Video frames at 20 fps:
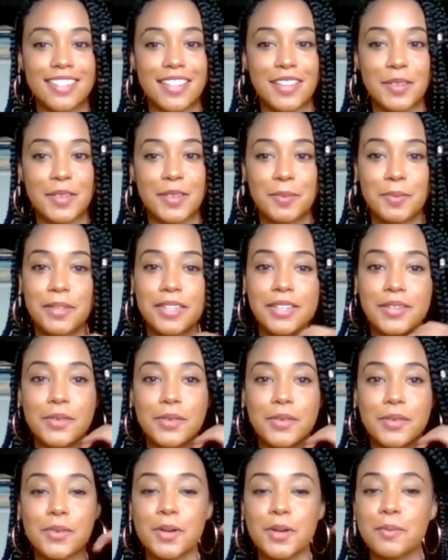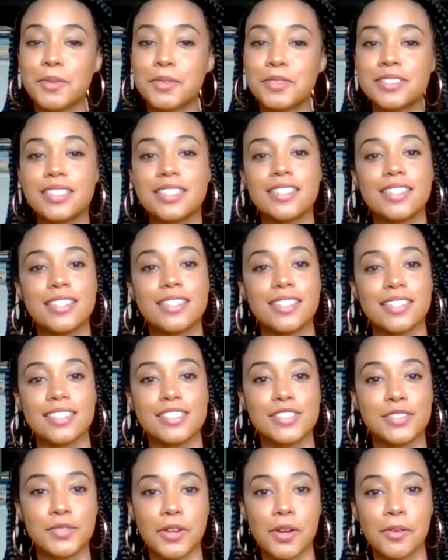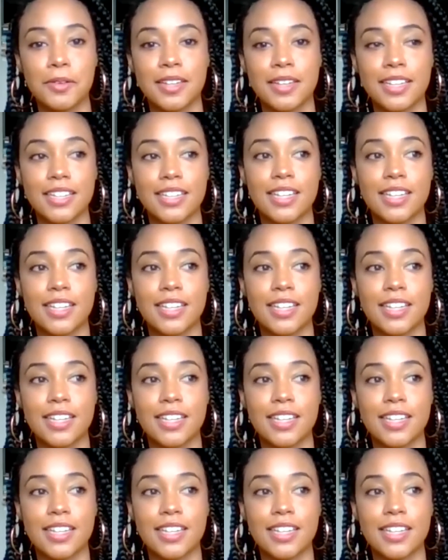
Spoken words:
Now they're putting hormones in it and it's growing.